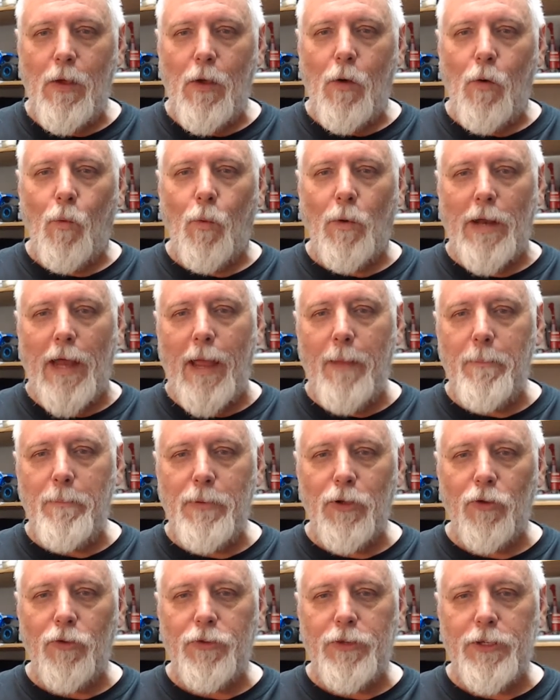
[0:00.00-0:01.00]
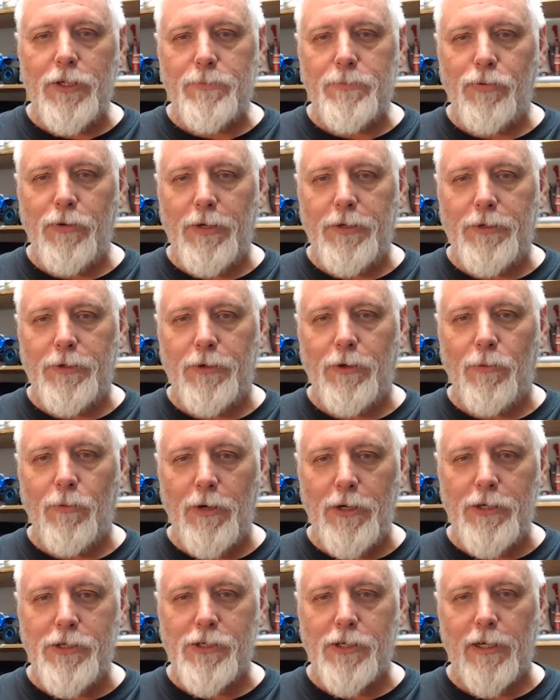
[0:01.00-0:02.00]
When I built this printer
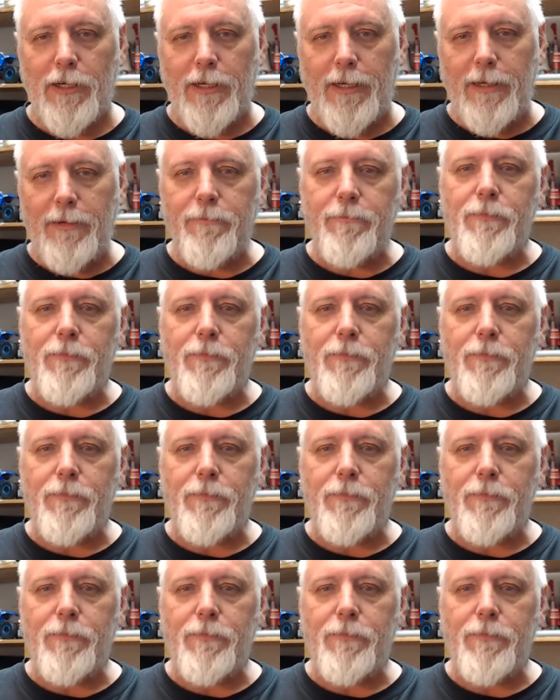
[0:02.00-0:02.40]
originally,